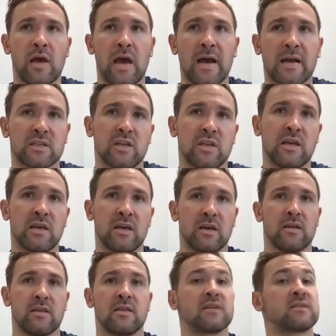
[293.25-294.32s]
actually,
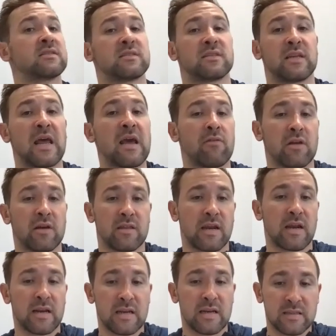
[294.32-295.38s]
this is an area
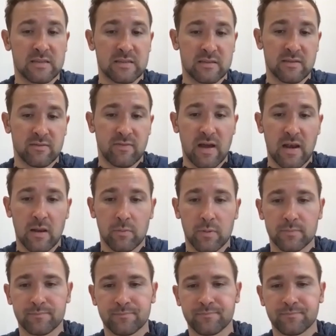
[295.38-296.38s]
that I need to develop.